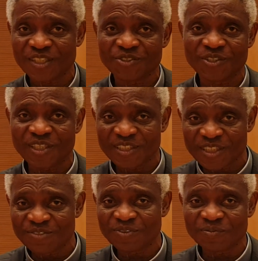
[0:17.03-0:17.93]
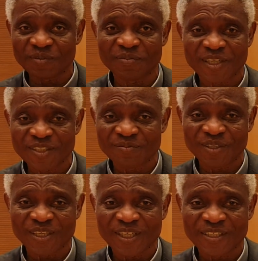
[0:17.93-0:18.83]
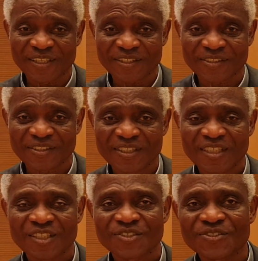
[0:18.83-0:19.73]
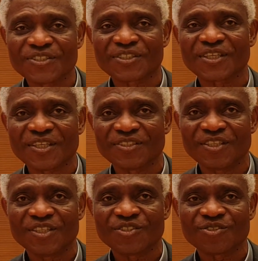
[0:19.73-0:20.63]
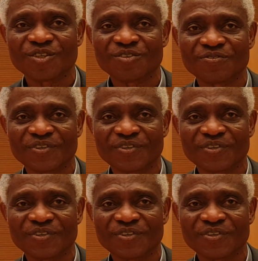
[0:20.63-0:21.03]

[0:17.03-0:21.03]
as you can see from the banner behind us, to discuss the issue of